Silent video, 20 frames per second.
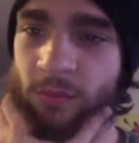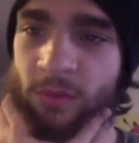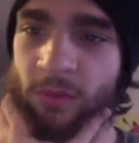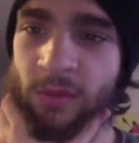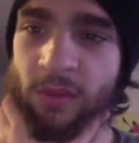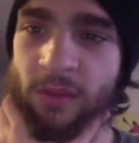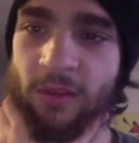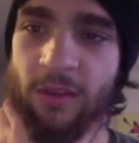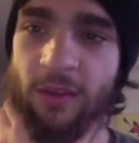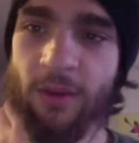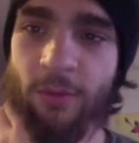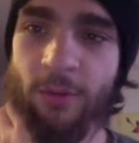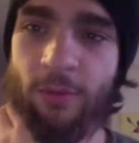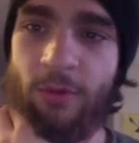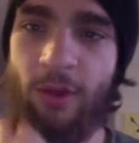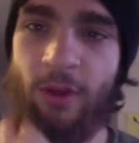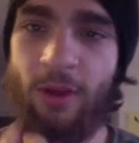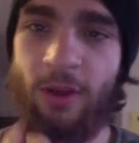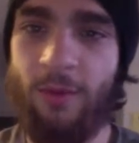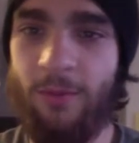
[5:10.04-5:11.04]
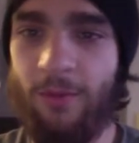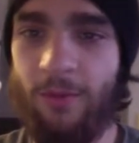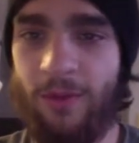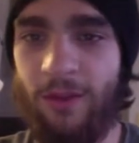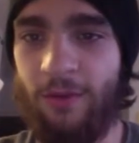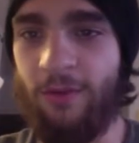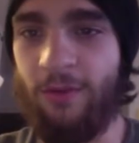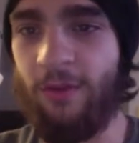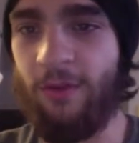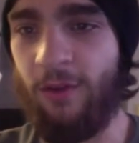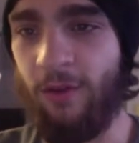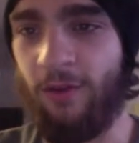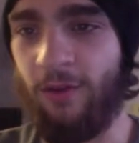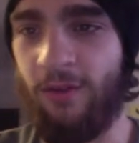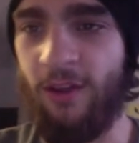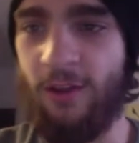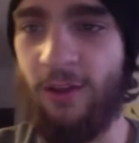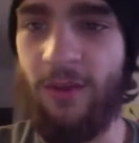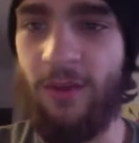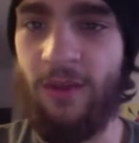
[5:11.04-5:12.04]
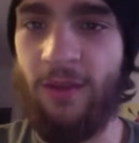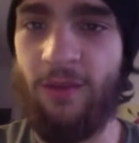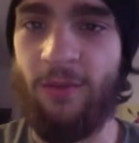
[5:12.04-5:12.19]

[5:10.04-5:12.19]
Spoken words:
This thing will probably use Curse on me,